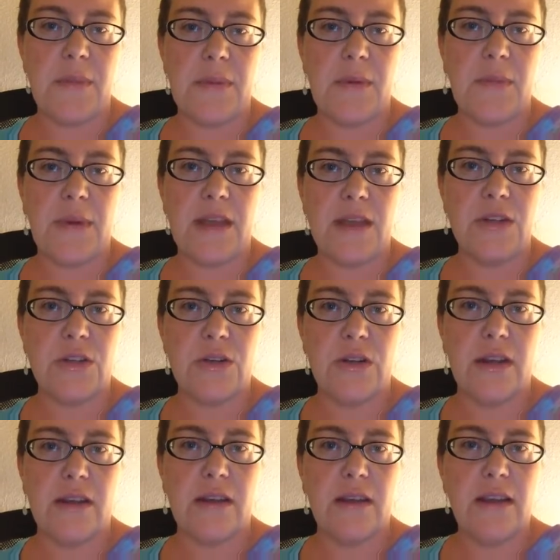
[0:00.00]
maybe we can do
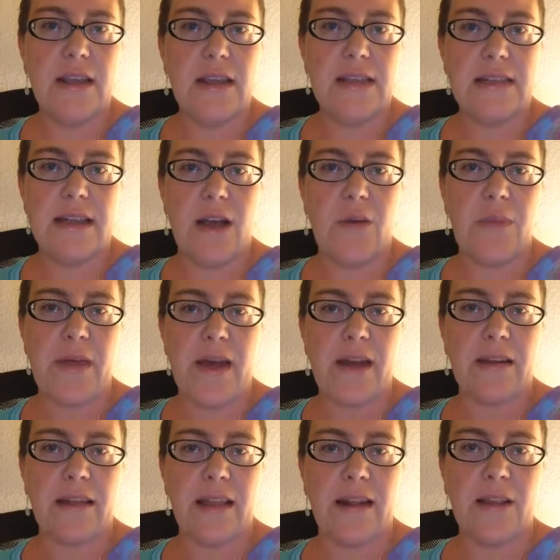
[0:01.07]
to help
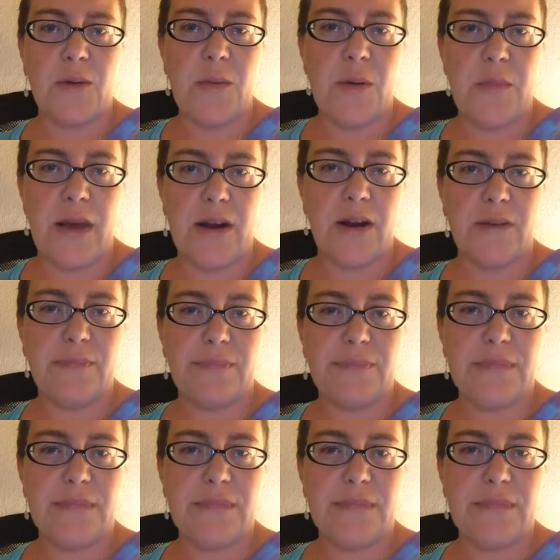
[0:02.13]
that get a little bit better.